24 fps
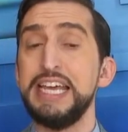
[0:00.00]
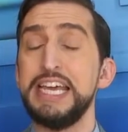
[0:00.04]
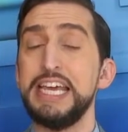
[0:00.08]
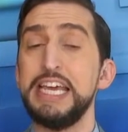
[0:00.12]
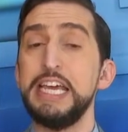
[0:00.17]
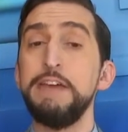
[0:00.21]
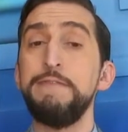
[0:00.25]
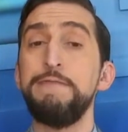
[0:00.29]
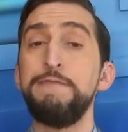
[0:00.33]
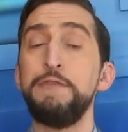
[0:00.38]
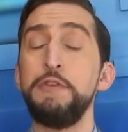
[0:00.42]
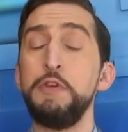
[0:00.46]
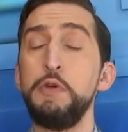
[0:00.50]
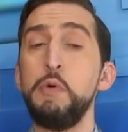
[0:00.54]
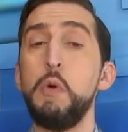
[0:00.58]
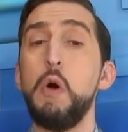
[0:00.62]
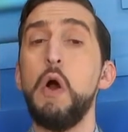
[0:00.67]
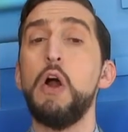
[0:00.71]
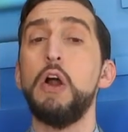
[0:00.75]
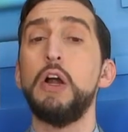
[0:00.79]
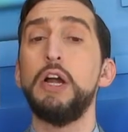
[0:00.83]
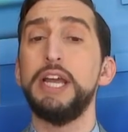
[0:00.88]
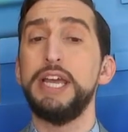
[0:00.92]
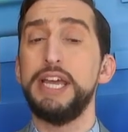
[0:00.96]
if you
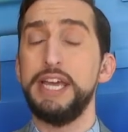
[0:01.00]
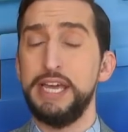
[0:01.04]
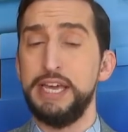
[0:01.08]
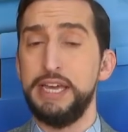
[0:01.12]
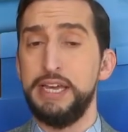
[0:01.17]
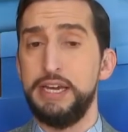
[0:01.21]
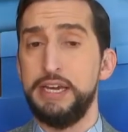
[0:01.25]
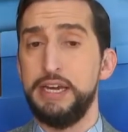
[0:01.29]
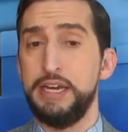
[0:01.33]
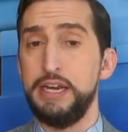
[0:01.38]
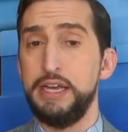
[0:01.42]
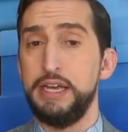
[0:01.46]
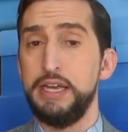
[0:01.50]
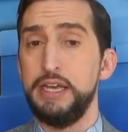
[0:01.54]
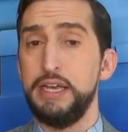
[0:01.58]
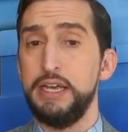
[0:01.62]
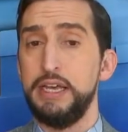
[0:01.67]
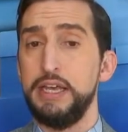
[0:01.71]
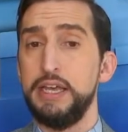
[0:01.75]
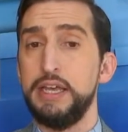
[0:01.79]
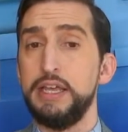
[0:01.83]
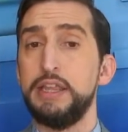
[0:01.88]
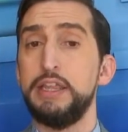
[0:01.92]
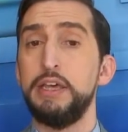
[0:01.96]
are in
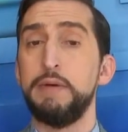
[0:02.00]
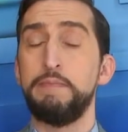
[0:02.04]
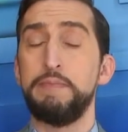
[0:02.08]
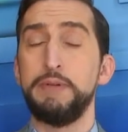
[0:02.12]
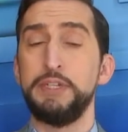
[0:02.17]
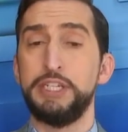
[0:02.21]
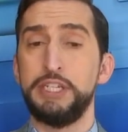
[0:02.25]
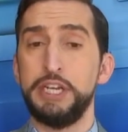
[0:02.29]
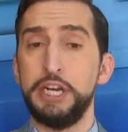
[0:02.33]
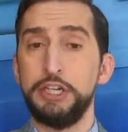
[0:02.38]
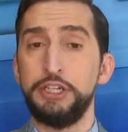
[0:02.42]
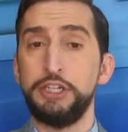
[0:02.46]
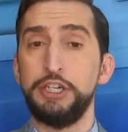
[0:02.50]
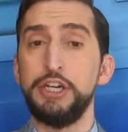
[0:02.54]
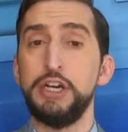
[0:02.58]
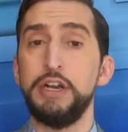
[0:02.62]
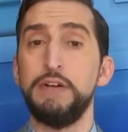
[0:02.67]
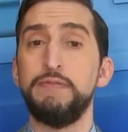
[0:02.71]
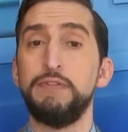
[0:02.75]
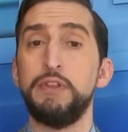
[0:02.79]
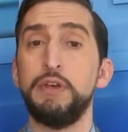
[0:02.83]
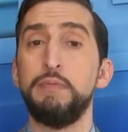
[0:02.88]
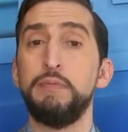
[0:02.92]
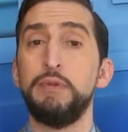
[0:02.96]
the position
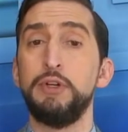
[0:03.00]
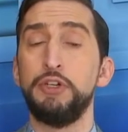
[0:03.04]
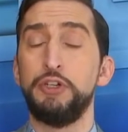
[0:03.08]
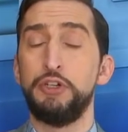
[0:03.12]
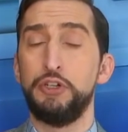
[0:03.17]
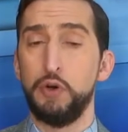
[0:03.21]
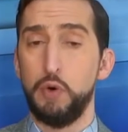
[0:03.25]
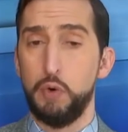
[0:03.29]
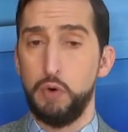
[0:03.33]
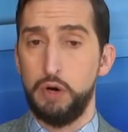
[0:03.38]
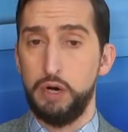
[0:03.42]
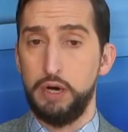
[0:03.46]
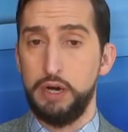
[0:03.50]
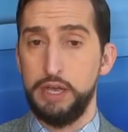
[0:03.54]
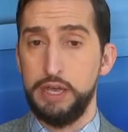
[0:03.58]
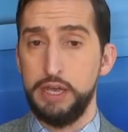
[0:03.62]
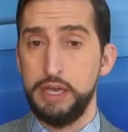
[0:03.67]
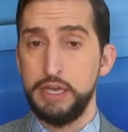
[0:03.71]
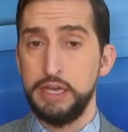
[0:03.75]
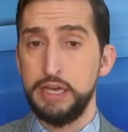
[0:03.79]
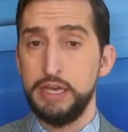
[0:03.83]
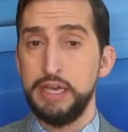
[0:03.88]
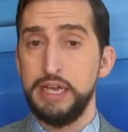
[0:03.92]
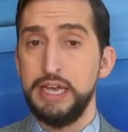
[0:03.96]
of the
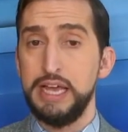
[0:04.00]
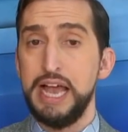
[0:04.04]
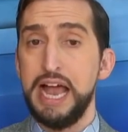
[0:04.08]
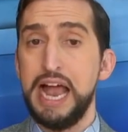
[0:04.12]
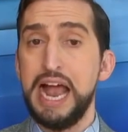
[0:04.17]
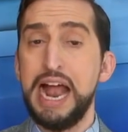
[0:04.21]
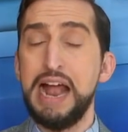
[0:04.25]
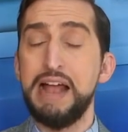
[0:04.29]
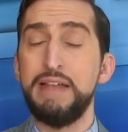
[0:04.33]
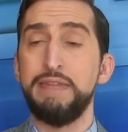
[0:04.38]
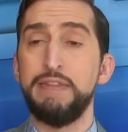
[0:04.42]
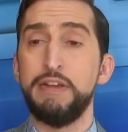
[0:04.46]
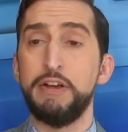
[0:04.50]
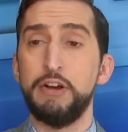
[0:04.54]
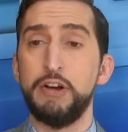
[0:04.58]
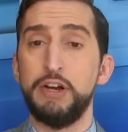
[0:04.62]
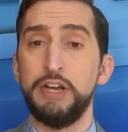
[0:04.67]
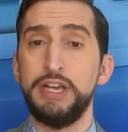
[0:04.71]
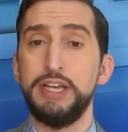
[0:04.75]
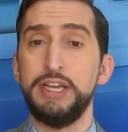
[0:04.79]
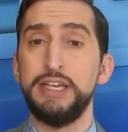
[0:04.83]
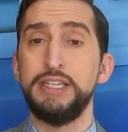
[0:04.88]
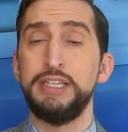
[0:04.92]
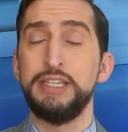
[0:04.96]
majority and there
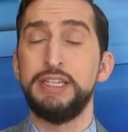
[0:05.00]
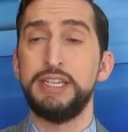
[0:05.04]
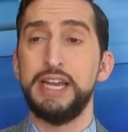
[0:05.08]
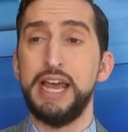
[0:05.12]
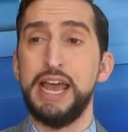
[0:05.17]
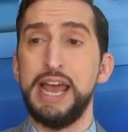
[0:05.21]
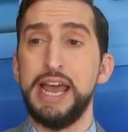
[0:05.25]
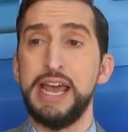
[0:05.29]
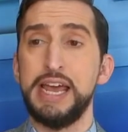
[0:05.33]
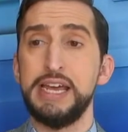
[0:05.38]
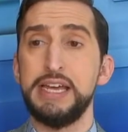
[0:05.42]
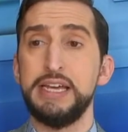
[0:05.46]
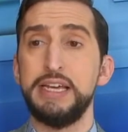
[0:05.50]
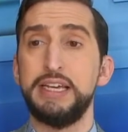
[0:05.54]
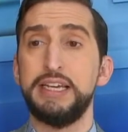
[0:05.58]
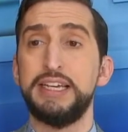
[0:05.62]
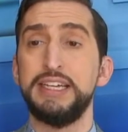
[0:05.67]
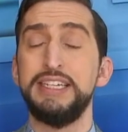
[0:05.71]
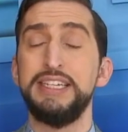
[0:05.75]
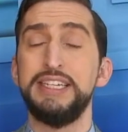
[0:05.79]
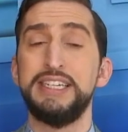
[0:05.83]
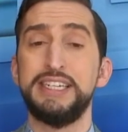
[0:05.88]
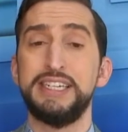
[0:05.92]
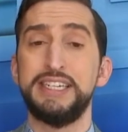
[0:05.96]
is a
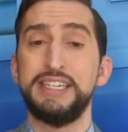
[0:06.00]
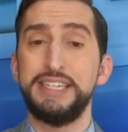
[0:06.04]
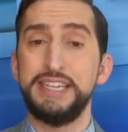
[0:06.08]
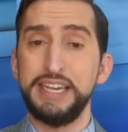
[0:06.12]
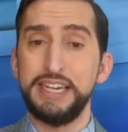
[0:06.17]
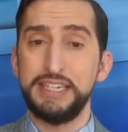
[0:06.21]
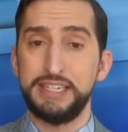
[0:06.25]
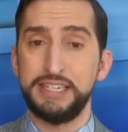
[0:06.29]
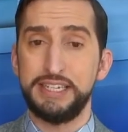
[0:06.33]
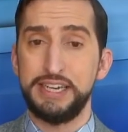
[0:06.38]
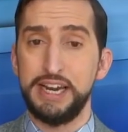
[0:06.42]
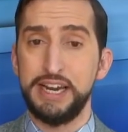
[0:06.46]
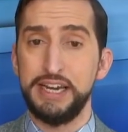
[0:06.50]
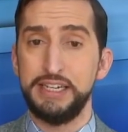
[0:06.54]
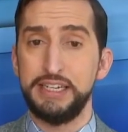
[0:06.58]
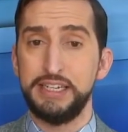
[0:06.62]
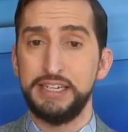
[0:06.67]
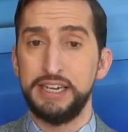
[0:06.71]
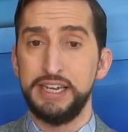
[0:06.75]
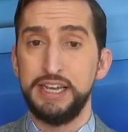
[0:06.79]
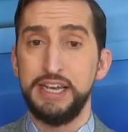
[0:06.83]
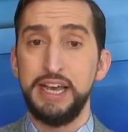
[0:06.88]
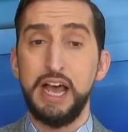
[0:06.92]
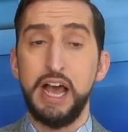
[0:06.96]

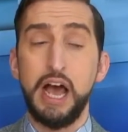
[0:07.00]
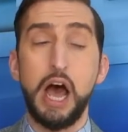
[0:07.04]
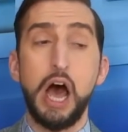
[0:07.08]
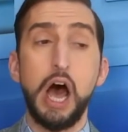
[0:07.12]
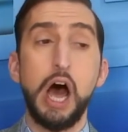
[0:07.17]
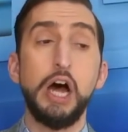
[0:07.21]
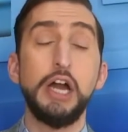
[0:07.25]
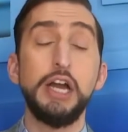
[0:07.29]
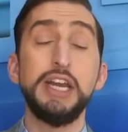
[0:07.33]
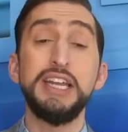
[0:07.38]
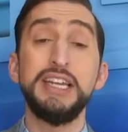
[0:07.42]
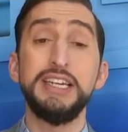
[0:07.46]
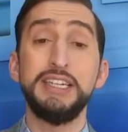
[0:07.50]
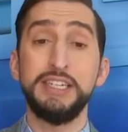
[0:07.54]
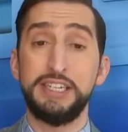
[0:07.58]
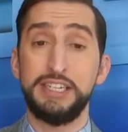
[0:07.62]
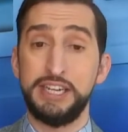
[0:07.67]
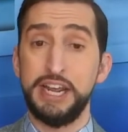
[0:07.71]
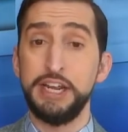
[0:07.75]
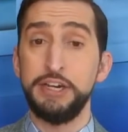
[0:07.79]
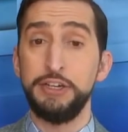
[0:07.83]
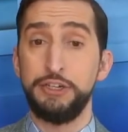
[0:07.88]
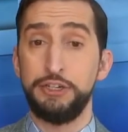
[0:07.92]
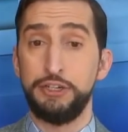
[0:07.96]
consistent,
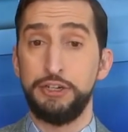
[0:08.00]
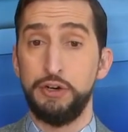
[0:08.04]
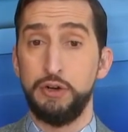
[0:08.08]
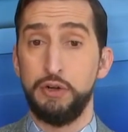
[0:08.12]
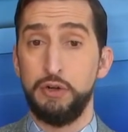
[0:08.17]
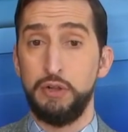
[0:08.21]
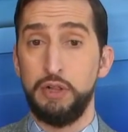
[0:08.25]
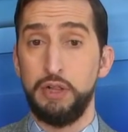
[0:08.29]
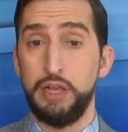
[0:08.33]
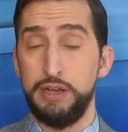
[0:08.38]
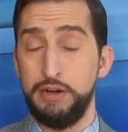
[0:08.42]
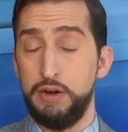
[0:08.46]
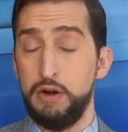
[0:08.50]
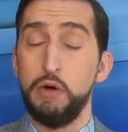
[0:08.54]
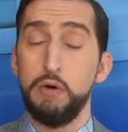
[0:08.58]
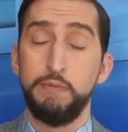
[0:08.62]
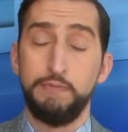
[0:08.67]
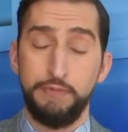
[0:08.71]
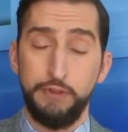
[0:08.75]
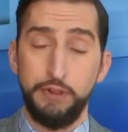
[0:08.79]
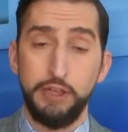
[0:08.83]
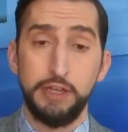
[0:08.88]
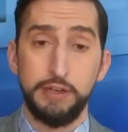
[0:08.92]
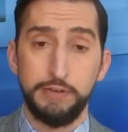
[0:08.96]
unintentional, and
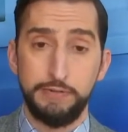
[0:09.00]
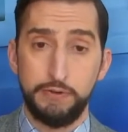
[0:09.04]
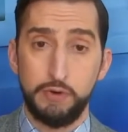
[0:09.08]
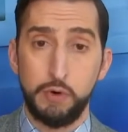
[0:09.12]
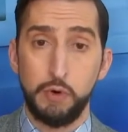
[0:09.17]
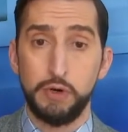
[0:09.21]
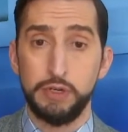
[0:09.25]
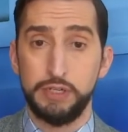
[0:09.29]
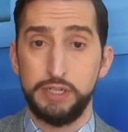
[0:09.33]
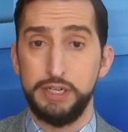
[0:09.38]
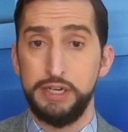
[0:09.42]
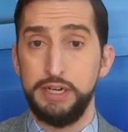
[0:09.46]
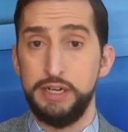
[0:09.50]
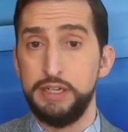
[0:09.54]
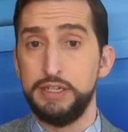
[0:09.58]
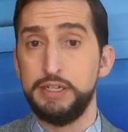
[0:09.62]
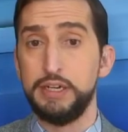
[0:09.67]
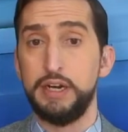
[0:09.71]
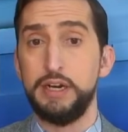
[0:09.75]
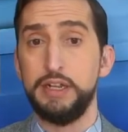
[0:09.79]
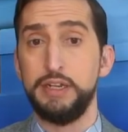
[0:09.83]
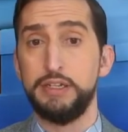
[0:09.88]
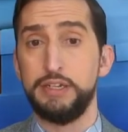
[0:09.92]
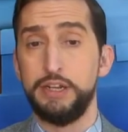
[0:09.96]
hopefully, of course, it is
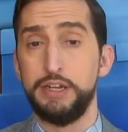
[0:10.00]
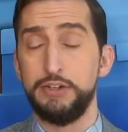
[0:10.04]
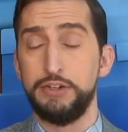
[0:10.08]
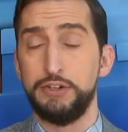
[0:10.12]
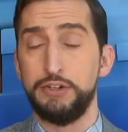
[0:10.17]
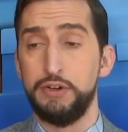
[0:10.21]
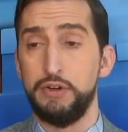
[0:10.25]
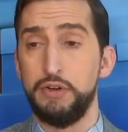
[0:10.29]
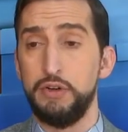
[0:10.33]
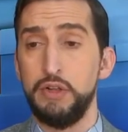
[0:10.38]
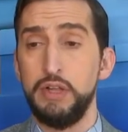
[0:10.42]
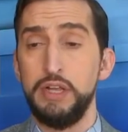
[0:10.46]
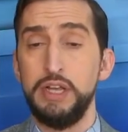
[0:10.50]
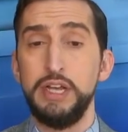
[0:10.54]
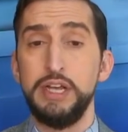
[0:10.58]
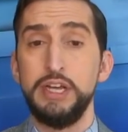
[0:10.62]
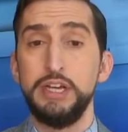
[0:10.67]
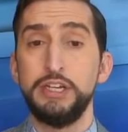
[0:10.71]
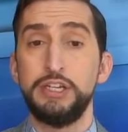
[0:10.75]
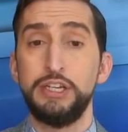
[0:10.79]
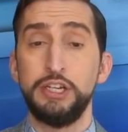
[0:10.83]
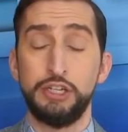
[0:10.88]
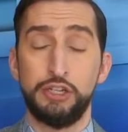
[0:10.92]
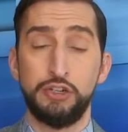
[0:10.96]
unintentional,
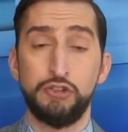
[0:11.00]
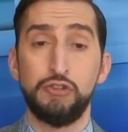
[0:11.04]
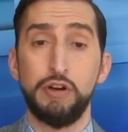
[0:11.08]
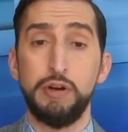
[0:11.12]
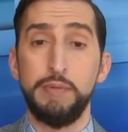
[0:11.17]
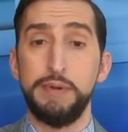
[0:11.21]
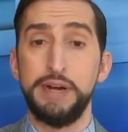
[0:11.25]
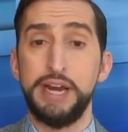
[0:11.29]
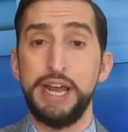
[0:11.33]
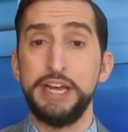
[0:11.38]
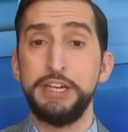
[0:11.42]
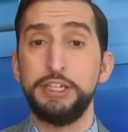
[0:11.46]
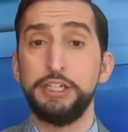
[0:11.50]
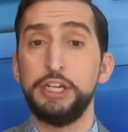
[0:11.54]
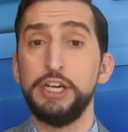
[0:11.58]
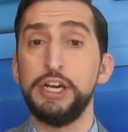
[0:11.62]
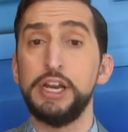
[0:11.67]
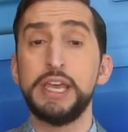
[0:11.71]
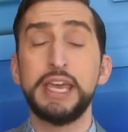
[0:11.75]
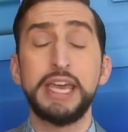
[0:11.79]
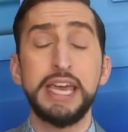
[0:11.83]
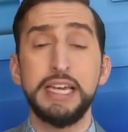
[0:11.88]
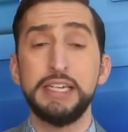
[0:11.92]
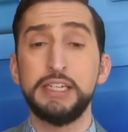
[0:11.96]
discrimination
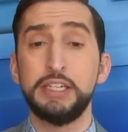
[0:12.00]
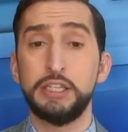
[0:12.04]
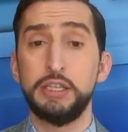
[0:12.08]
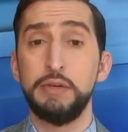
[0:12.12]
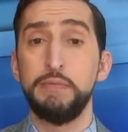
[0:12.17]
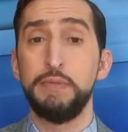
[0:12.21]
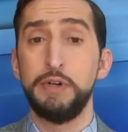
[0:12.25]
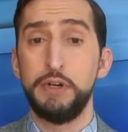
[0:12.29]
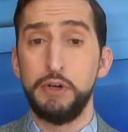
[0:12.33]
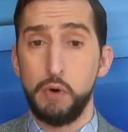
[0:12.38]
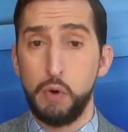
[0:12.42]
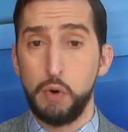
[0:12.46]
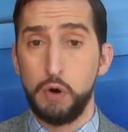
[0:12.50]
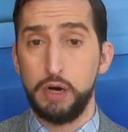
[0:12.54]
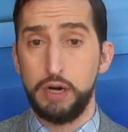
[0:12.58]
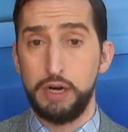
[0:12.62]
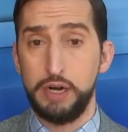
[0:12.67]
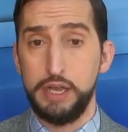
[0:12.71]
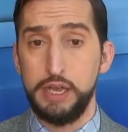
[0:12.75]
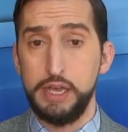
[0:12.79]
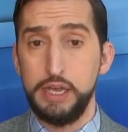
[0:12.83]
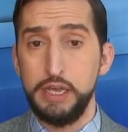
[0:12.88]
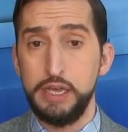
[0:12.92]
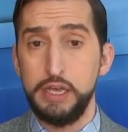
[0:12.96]
against the
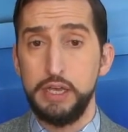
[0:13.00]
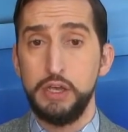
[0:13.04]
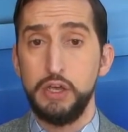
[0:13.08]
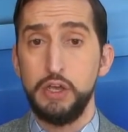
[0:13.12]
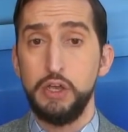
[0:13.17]
minority,